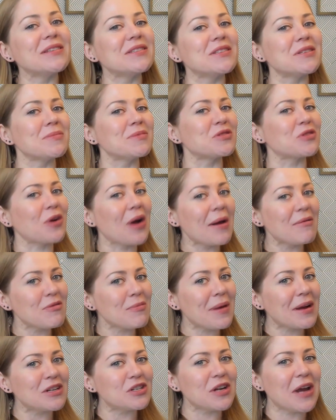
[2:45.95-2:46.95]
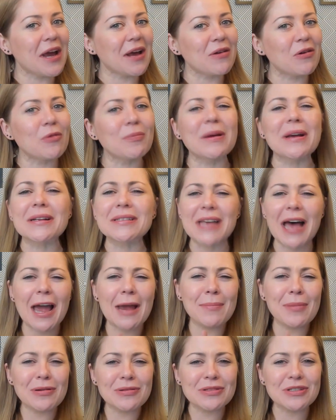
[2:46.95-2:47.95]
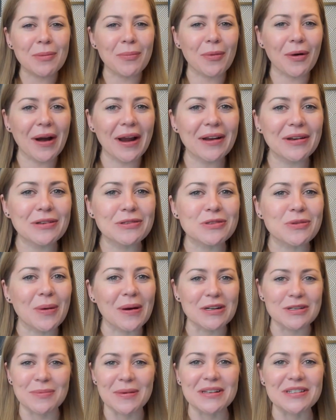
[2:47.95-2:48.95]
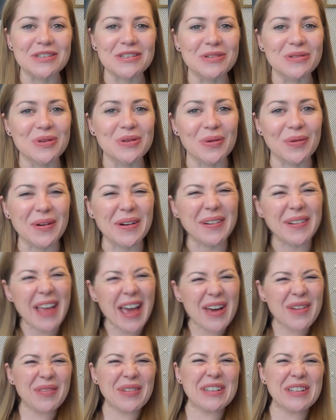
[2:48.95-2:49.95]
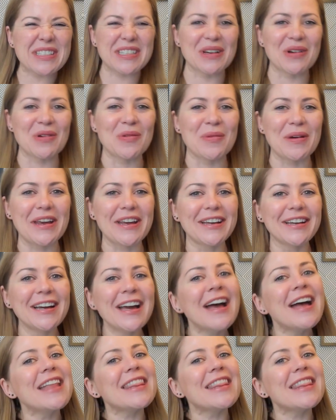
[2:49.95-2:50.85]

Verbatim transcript: and subscribe to my channel because I post a brand new Squarespace tutorial every single week.